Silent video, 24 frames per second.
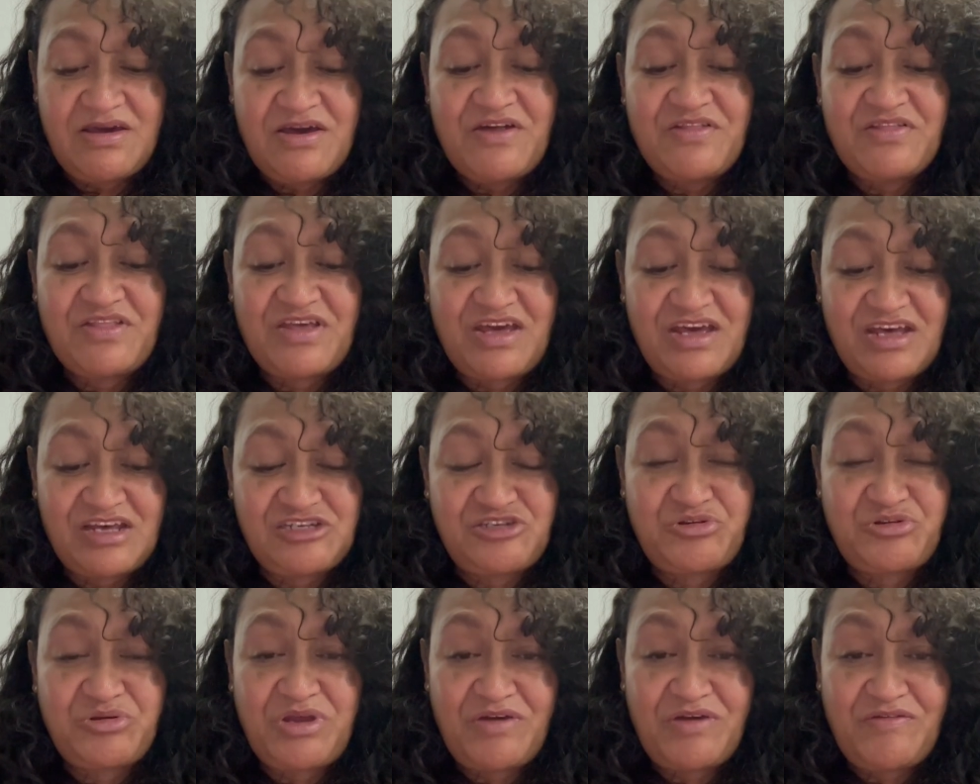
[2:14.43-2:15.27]
The
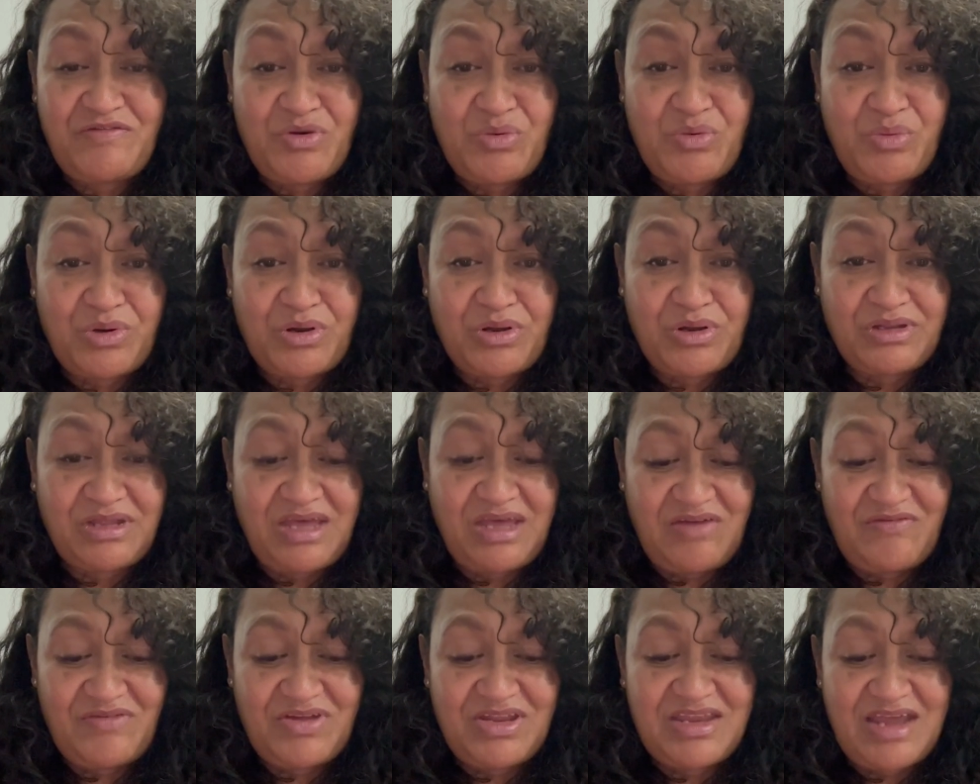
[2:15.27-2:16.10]
history of the world,
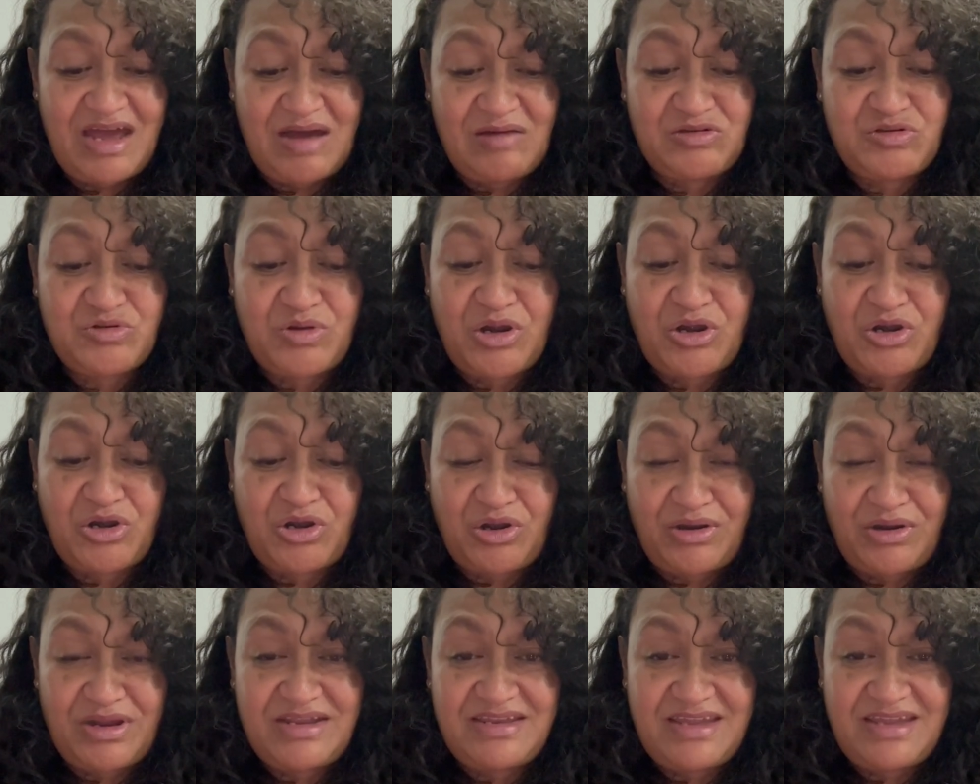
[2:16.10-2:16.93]
even down to our
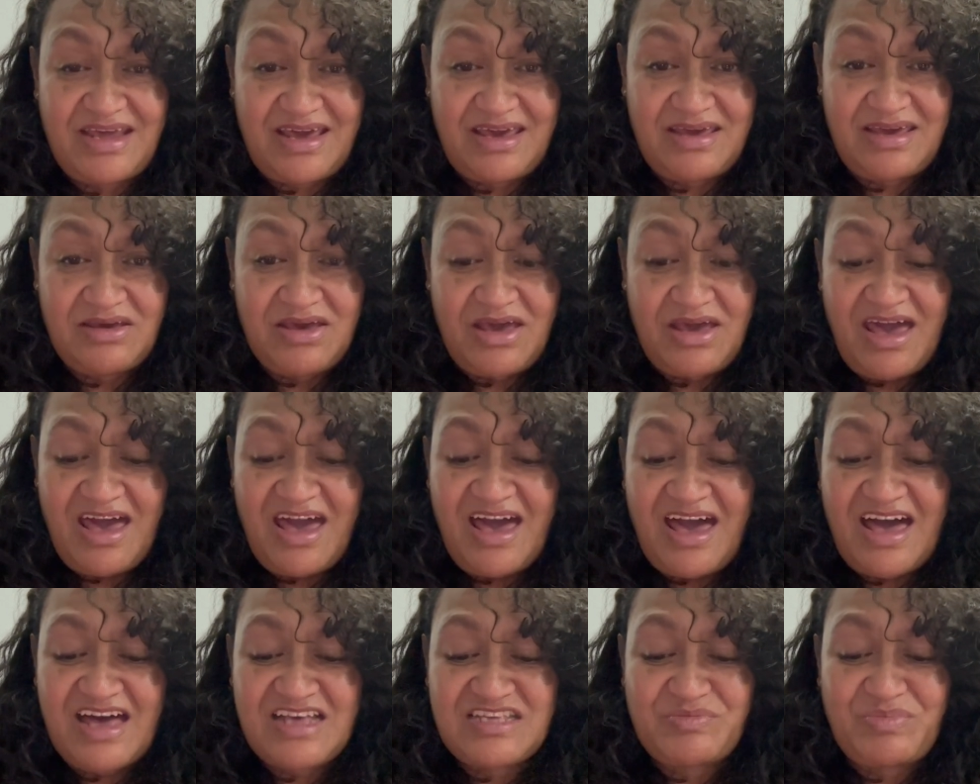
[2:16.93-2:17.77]
current day,
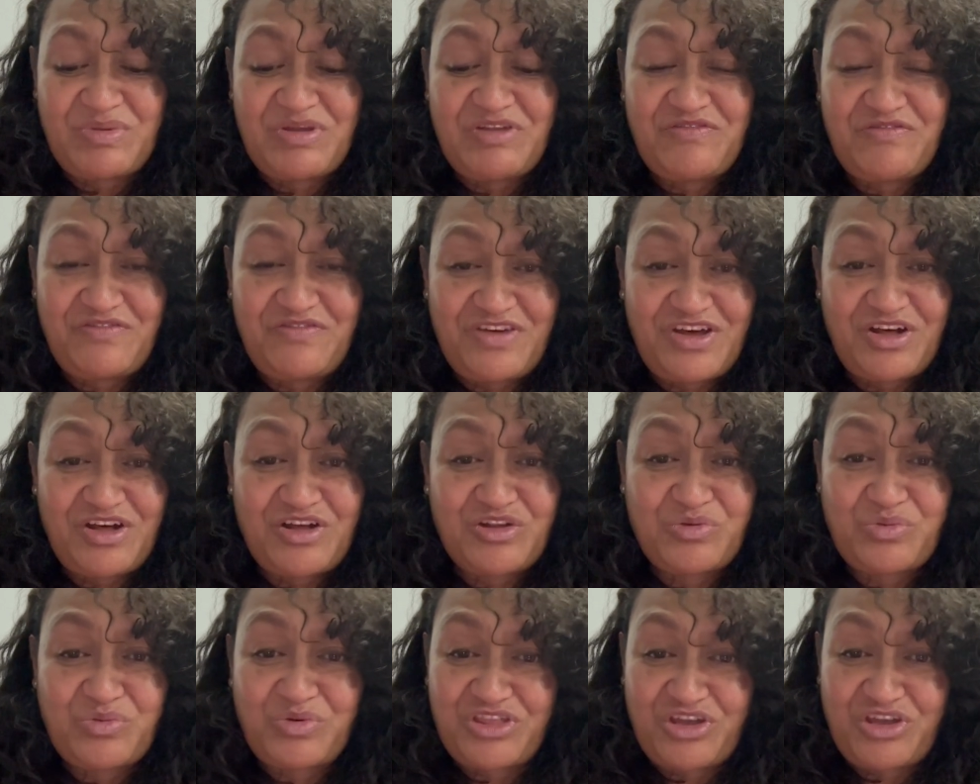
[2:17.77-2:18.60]
has been
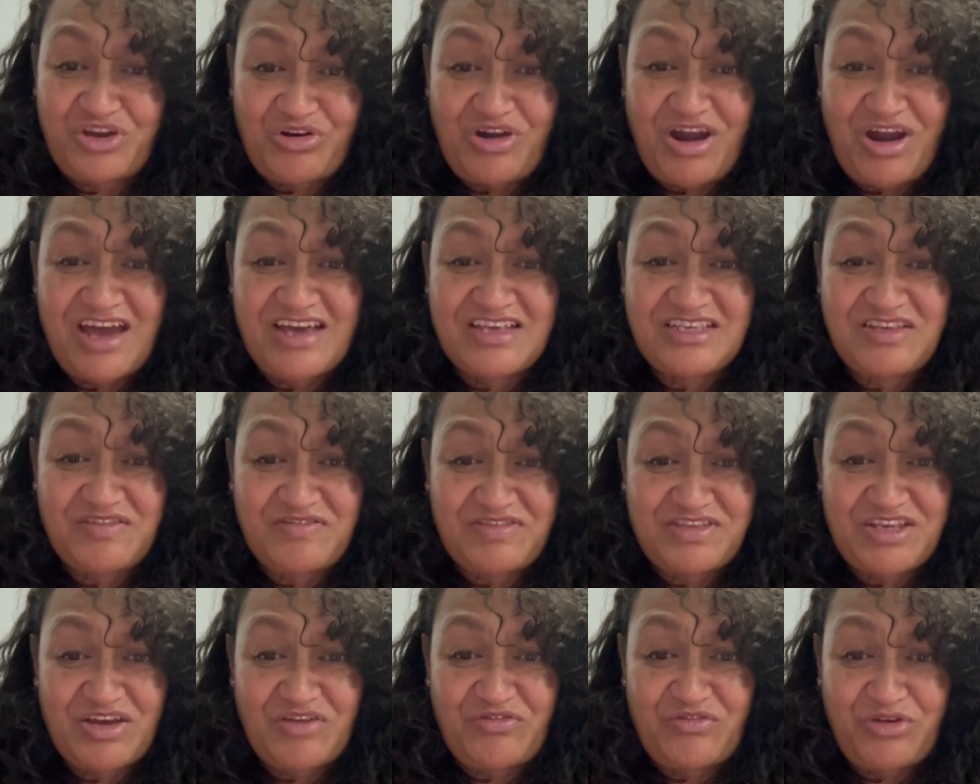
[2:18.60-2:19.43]
filled with the cries of
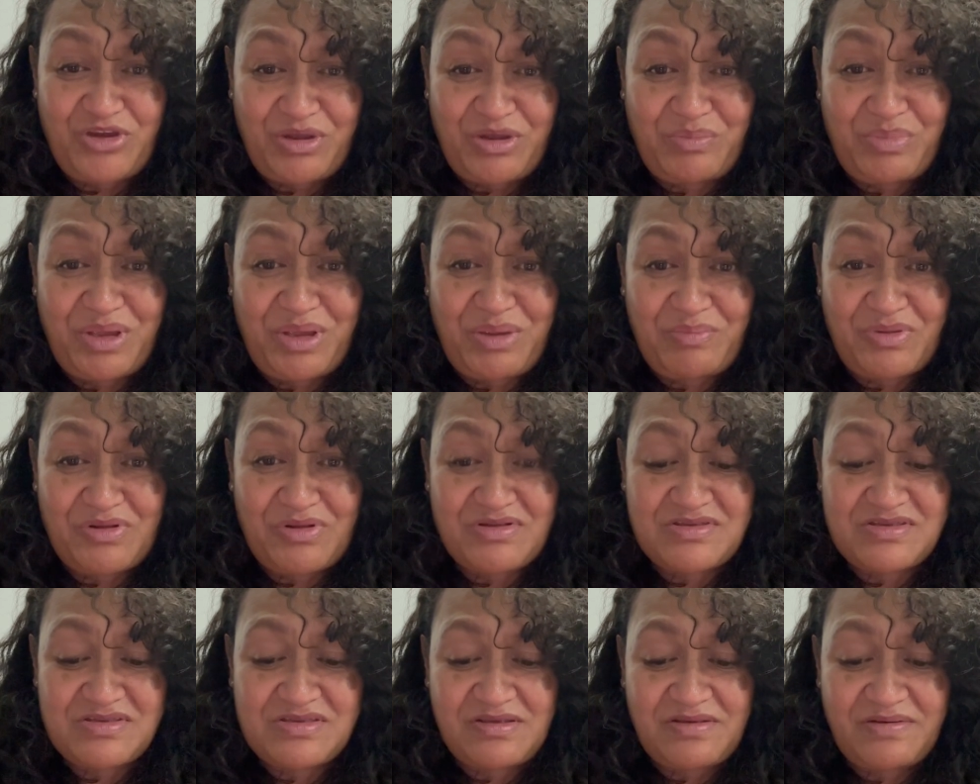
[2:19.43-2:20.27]
suffering
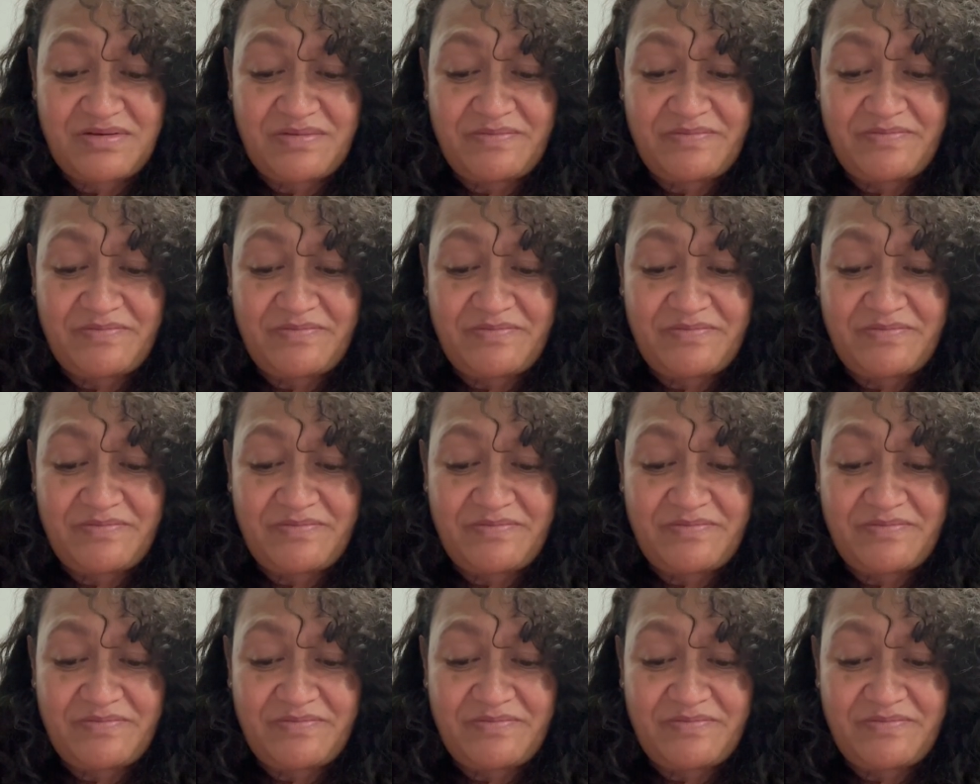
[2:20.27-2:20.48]
peoples.